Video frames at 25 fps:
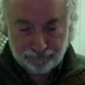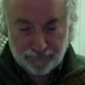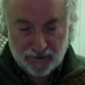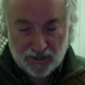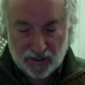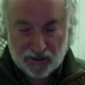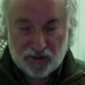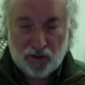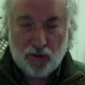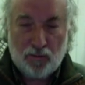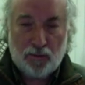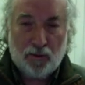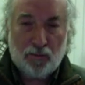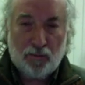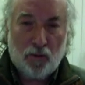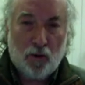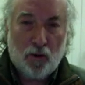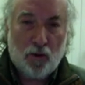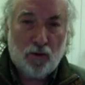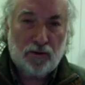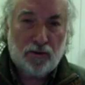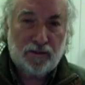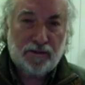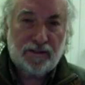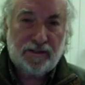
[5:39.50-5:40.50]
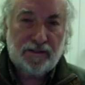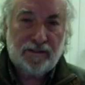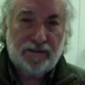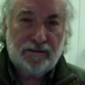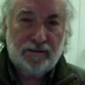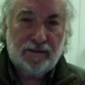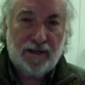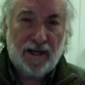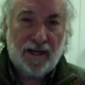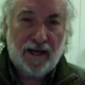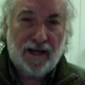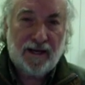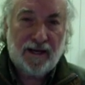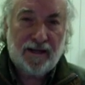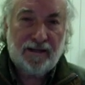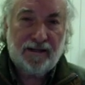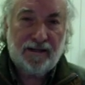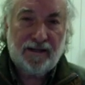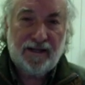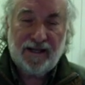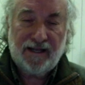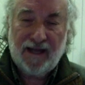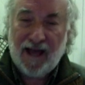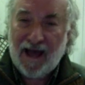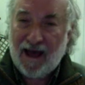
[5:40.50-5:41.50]
Super Bowls and
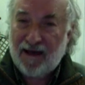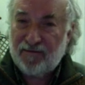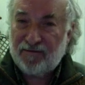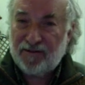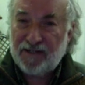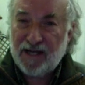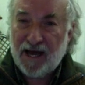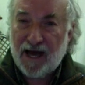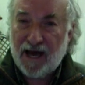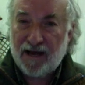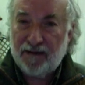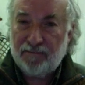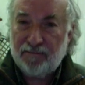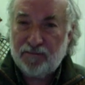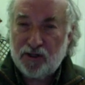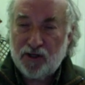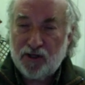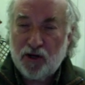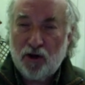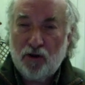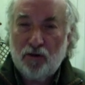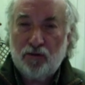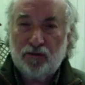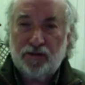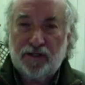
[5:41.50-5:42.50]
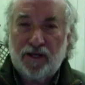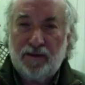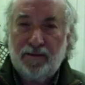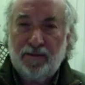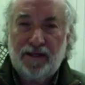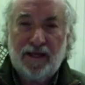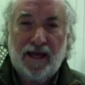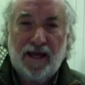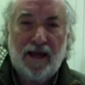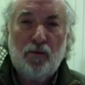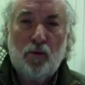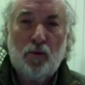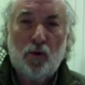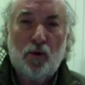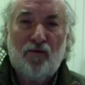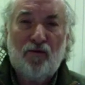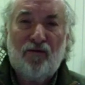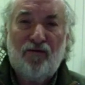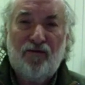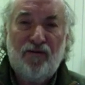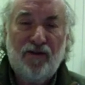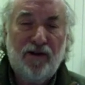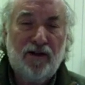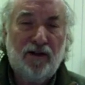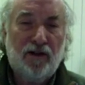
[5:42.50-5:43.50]
the halftime shows. I mean, they were
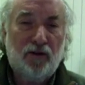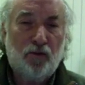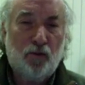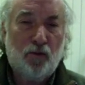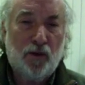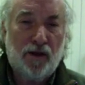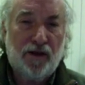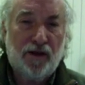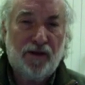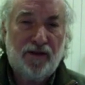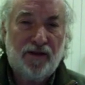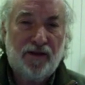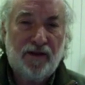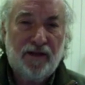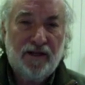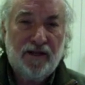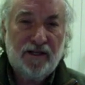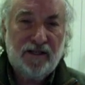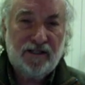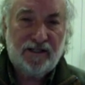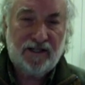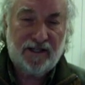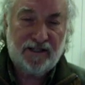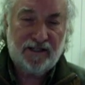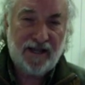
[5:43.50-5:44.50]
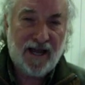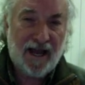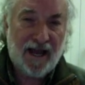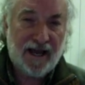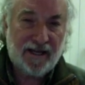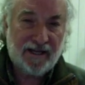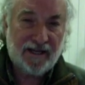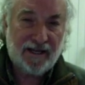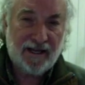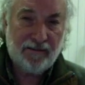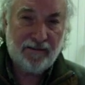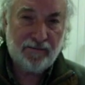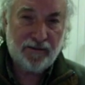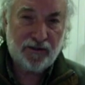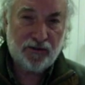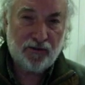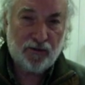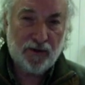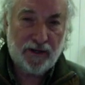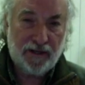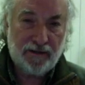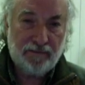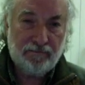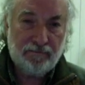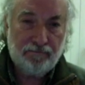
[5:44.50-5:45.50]
filled with satanic
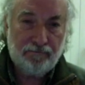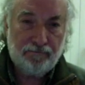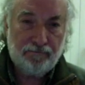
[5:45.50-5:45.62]
imagery.